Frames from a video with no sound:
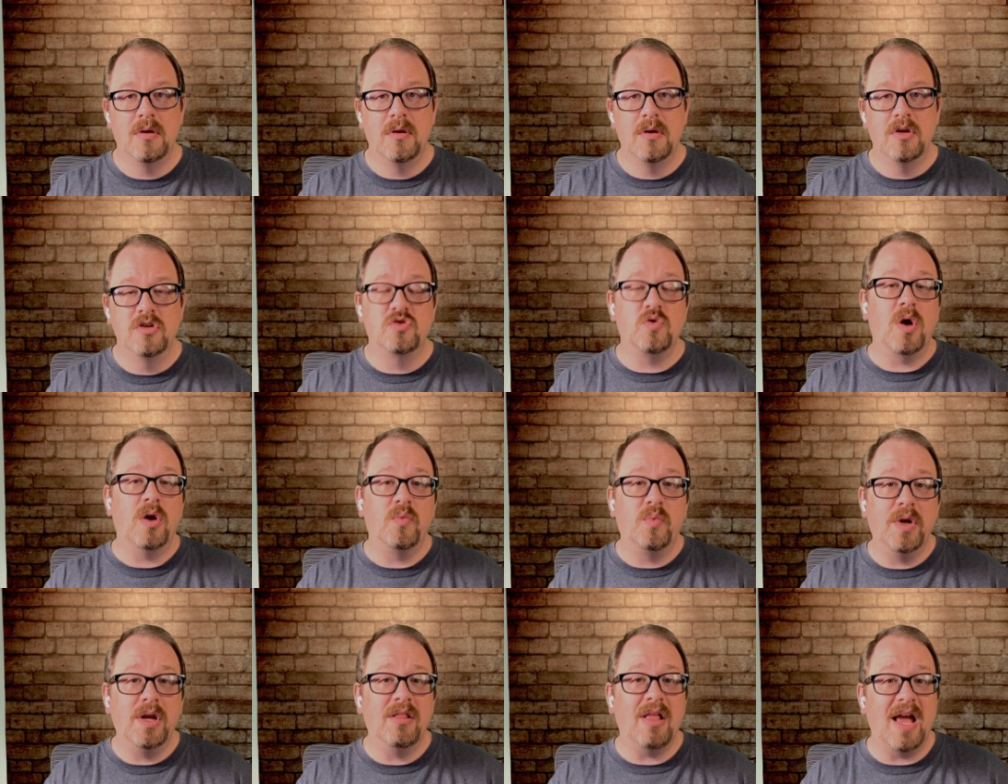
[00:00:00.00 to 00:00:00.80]
So I
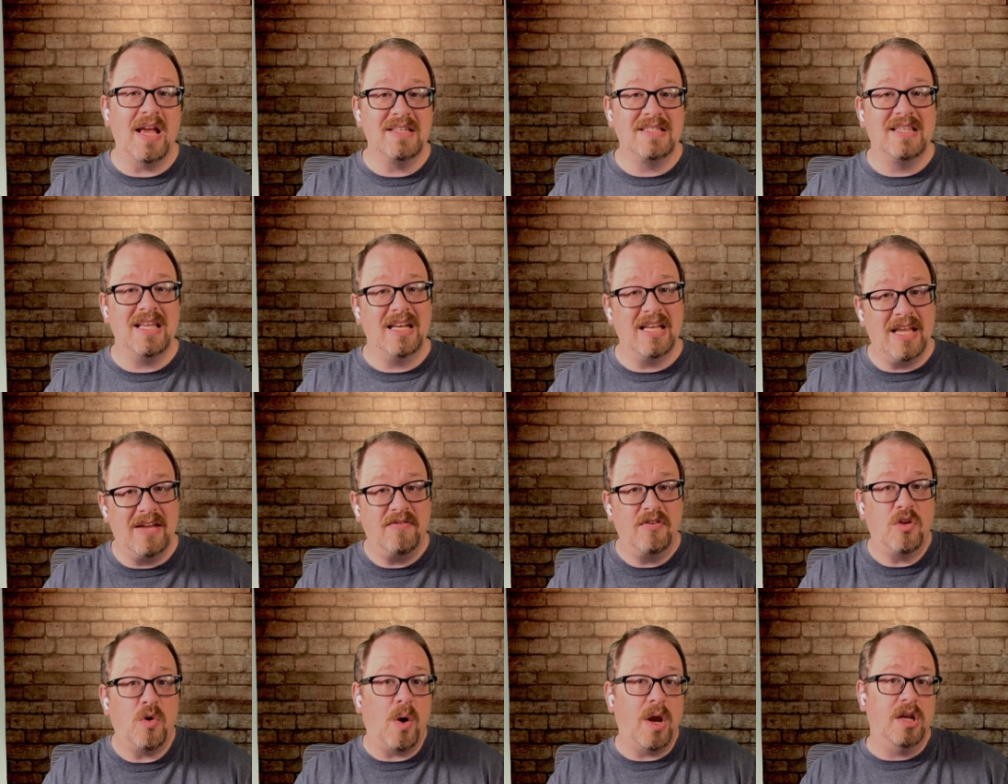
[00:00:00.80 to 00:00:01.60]
realized that
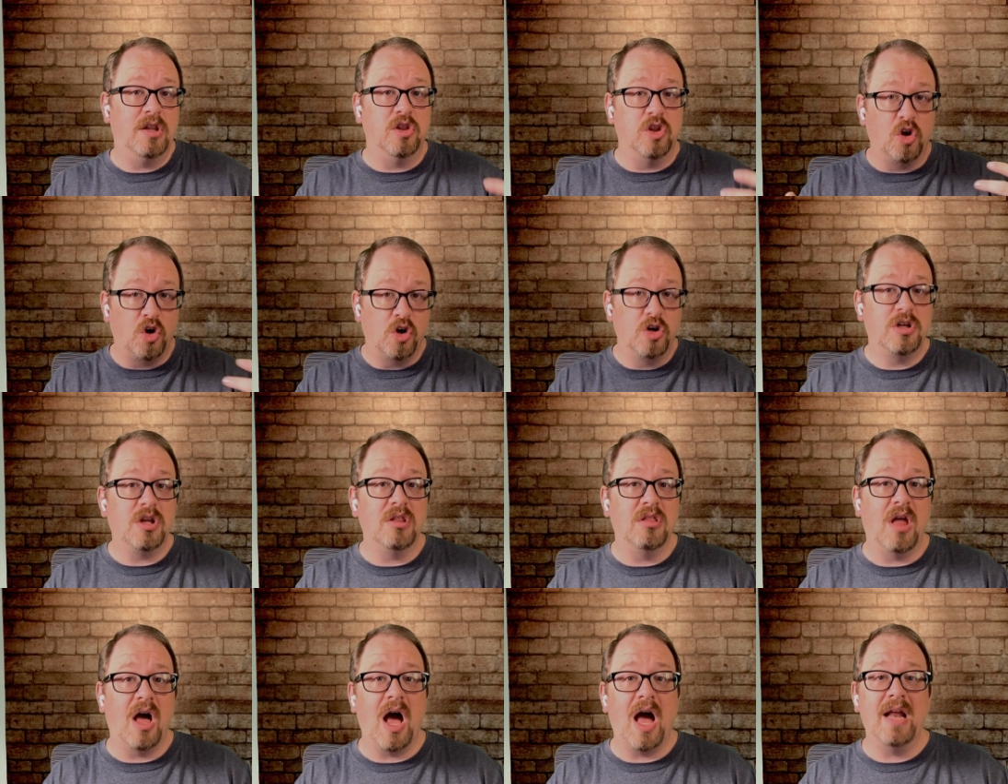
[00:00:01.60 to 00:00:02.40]
even though I'd learned a
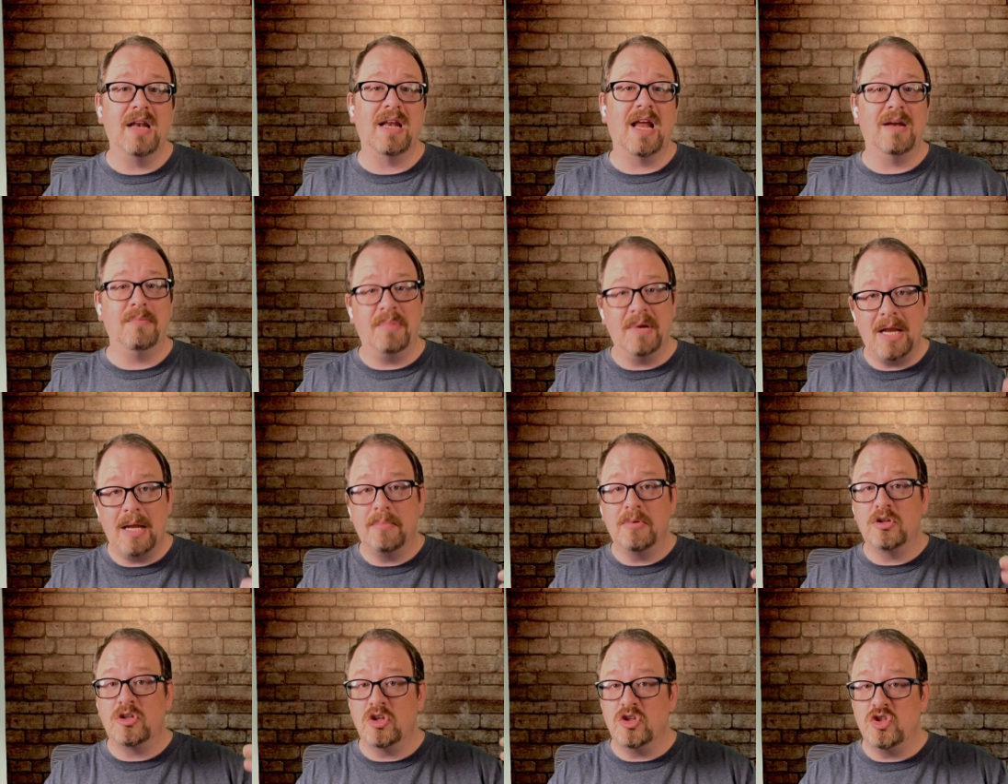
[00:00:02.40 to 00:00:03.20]
lot and I'd been
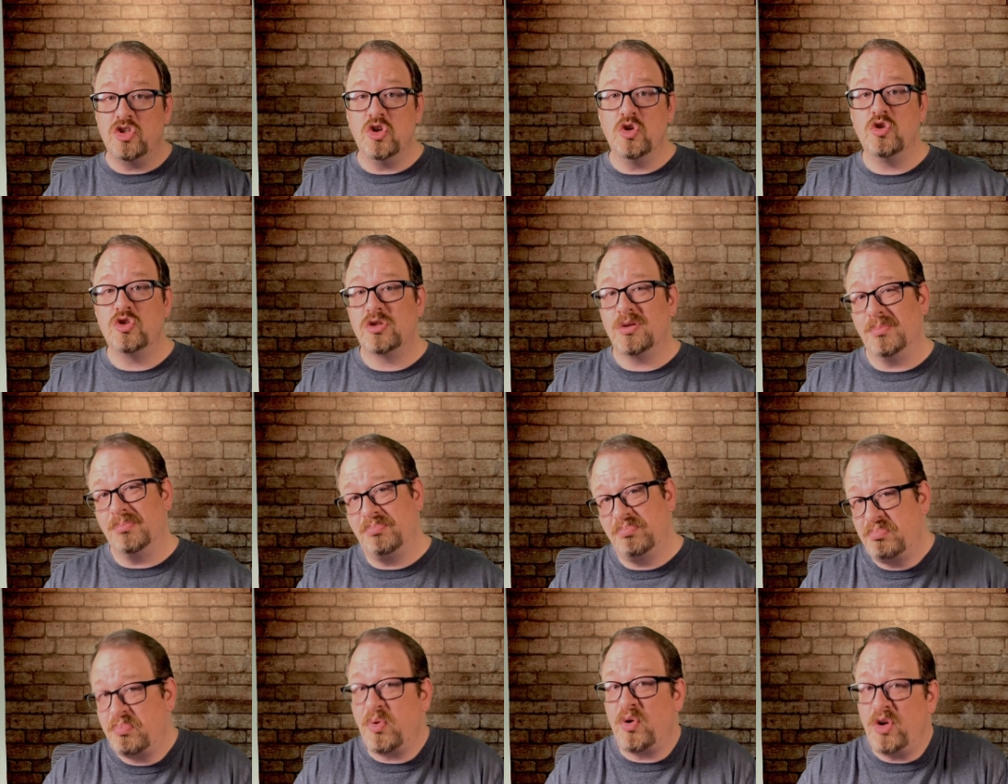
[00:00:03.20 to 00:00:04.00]
able to do some
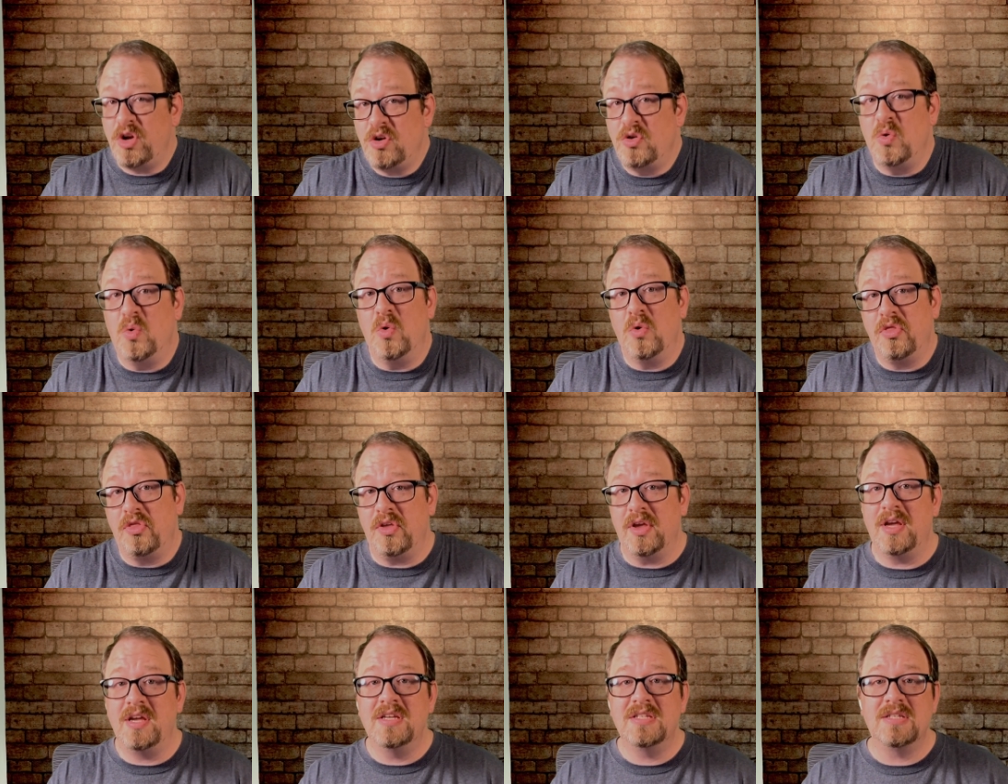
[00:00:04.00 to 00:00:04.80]
pretty cool
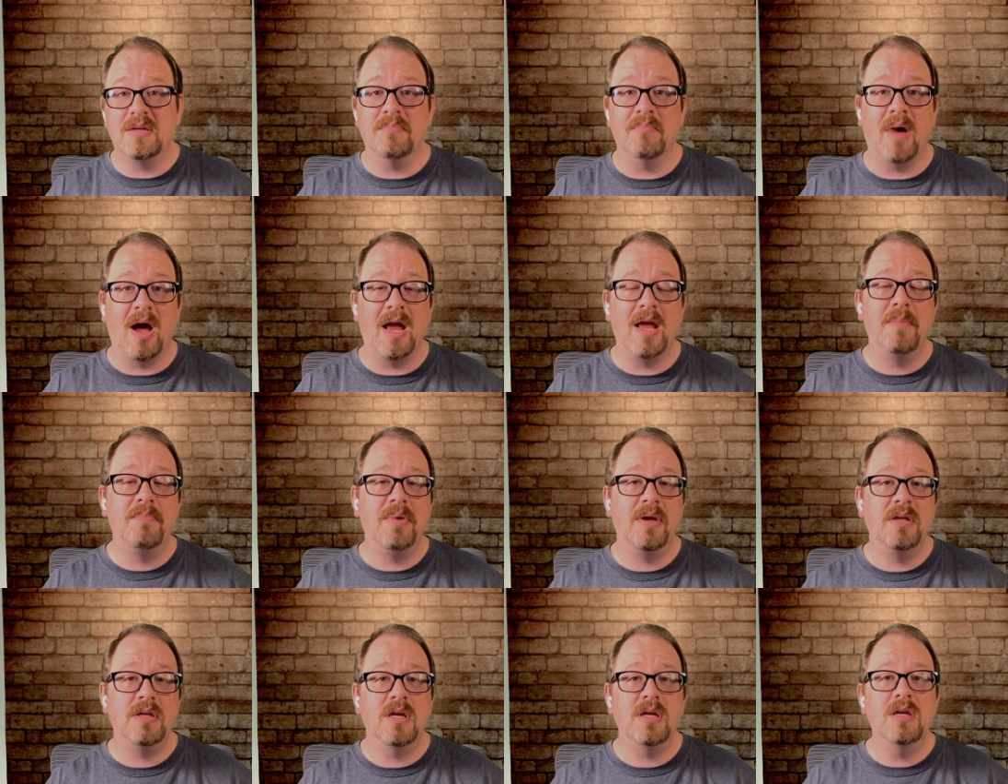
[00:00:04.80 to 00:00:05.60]
things, in my
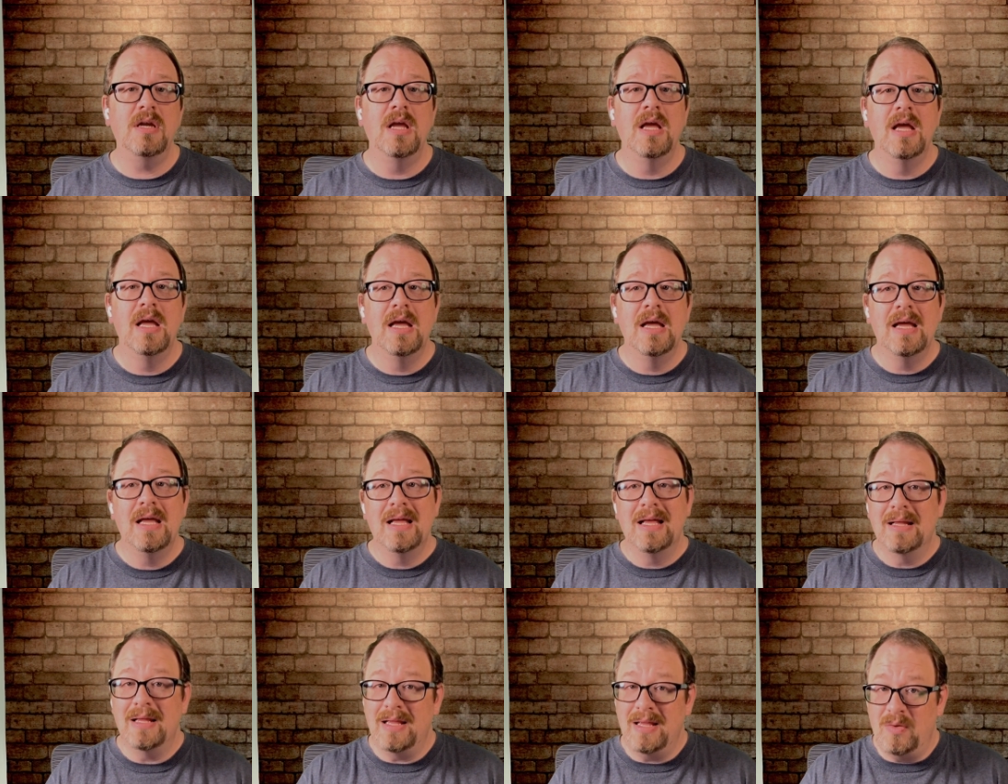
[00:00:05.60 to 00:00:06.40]
opinion,
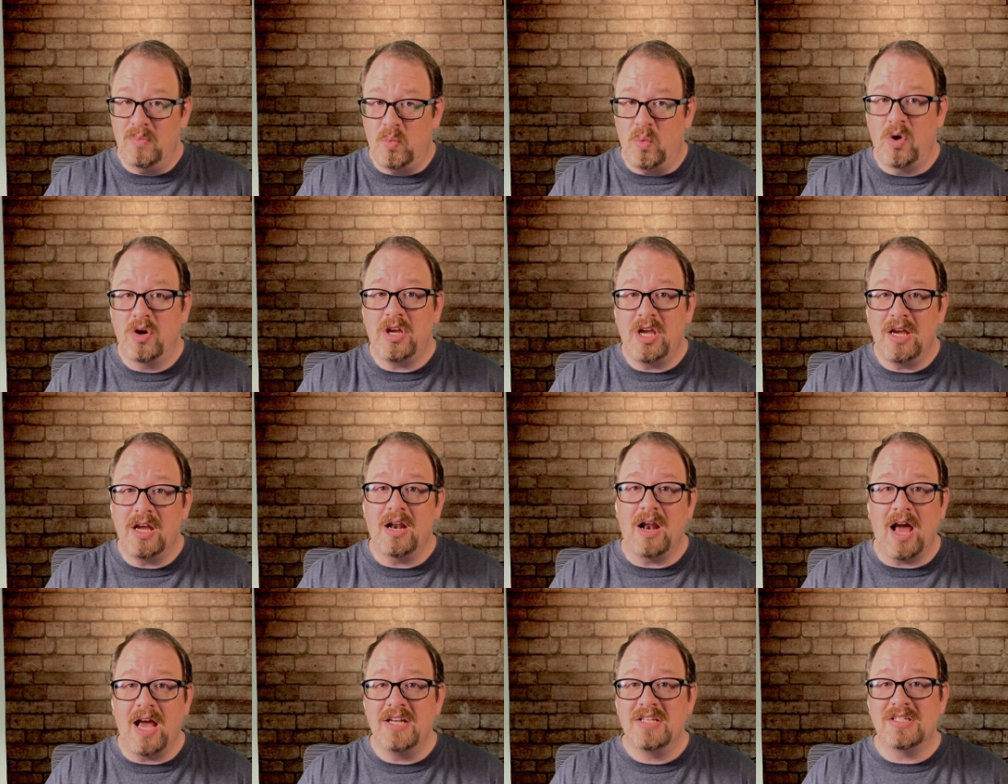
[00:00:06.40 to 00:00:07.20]
working in
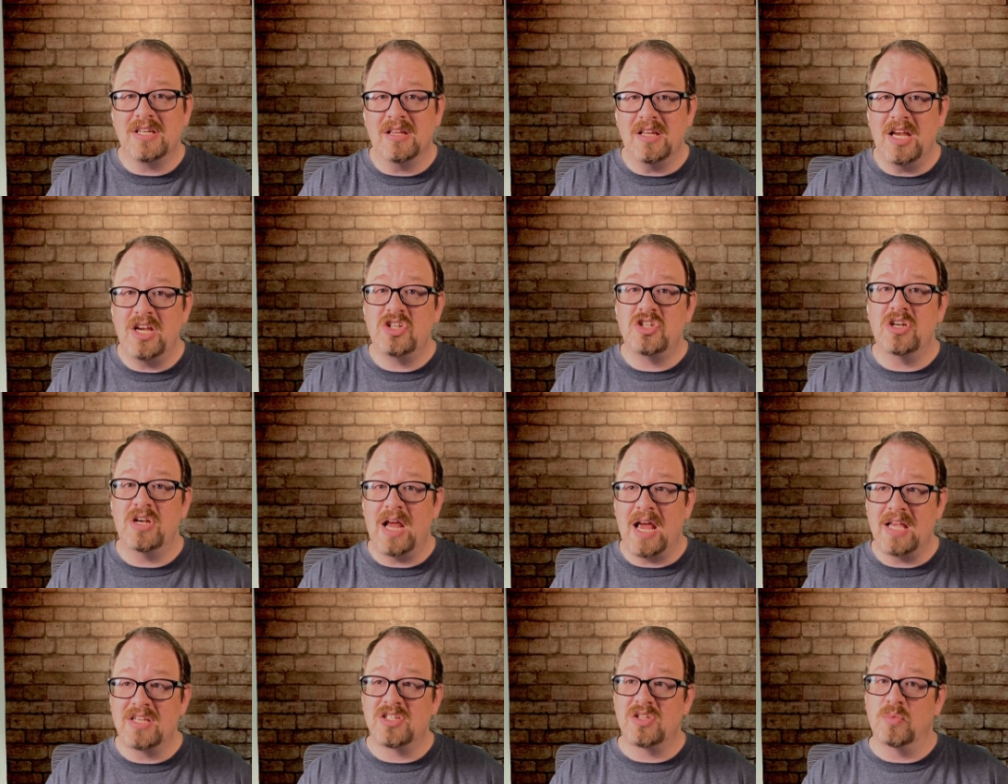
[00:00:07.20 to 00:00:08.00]
isolation
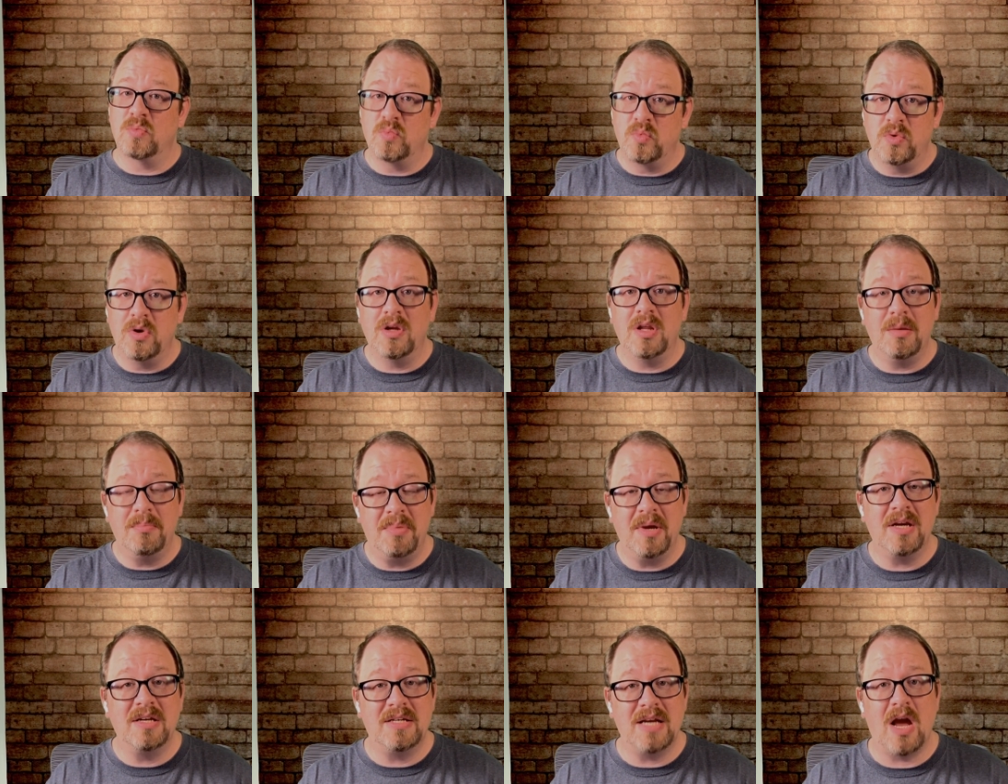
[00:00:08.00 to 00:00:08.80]
has some really
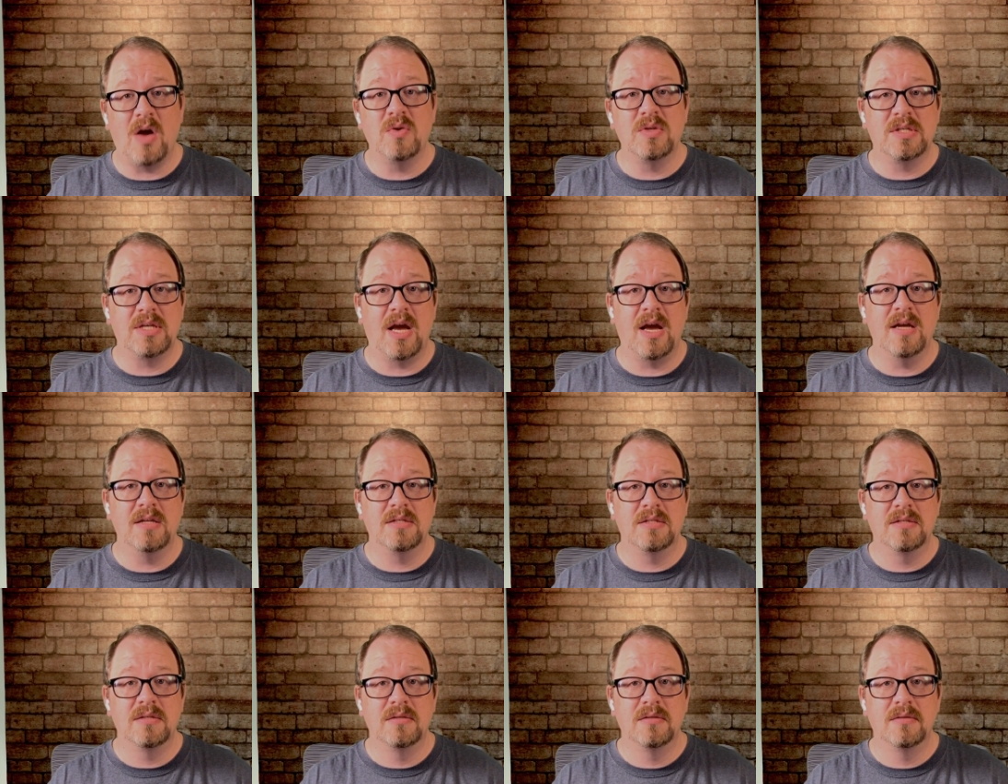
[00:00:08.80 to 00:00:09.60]
big downsides.